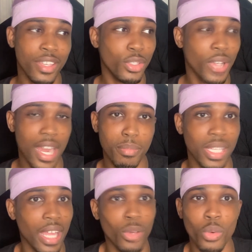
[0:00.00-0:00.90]
you got to
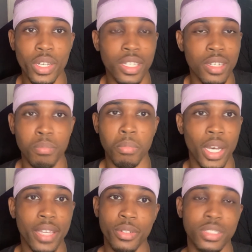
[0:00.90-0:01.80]
be like running in
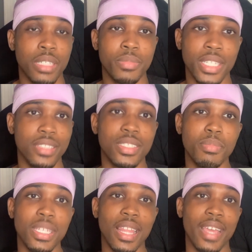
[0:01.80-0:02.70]
mud or something
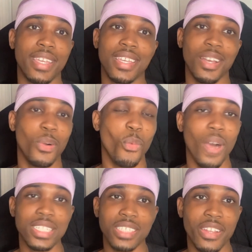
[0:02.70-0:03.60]
to be like
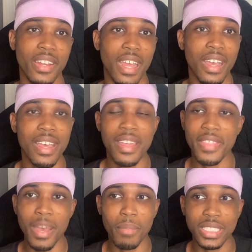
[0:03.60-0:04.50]
washing your hair
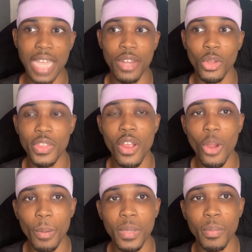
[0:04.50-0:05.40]
that much. I know there
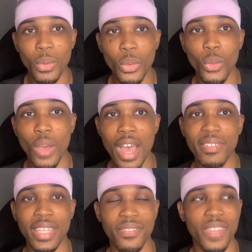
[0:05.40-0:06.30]
are people who
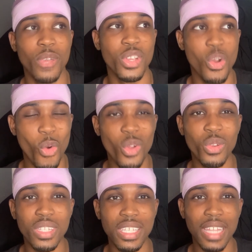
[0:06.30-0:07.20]
have like very
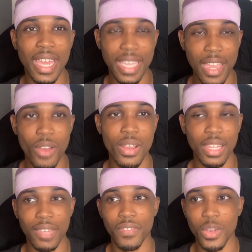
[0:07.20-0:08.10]
oily like hair
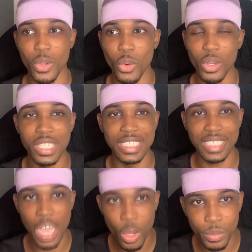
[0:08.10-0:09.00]
and like very oily
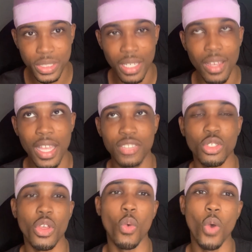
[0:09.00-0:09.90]
scalps, and
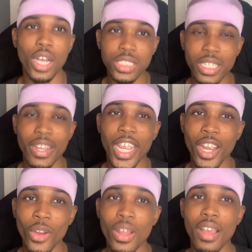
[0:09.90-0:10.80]
so they'll wash their
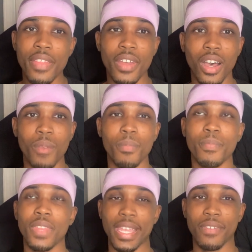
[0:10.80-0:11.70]
hair
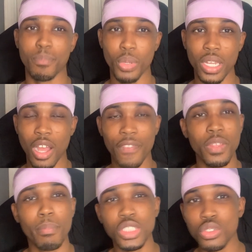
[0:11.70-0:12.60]
like pretty
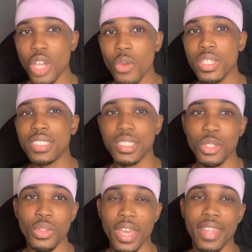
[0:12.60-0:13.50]
often, but you don't need to
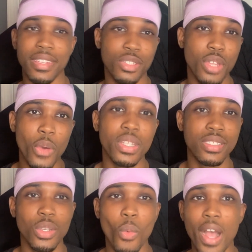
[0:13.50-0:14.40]
do that. You don't
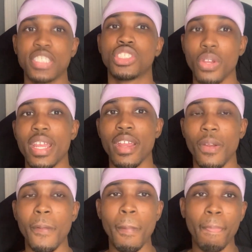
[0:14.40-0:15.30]
need to wash your
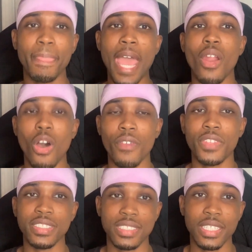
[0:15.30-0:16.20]
hair that
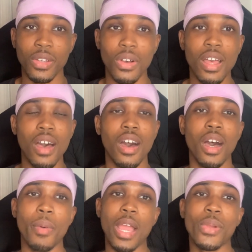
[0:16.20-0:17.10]
often still.
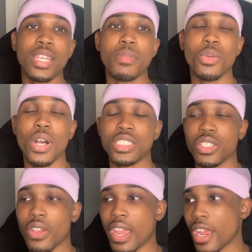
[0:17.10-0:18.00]
I recommend
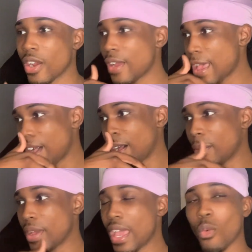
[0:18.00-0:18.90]
washing your hair
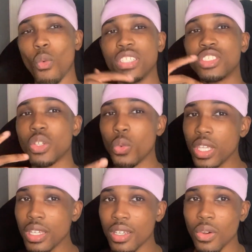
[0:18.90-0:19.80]
once a
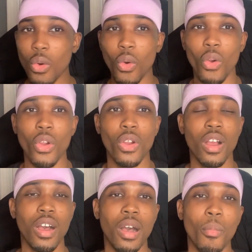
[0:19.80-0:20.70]
week or
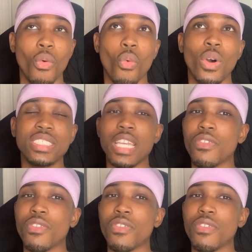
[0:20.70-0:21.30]
once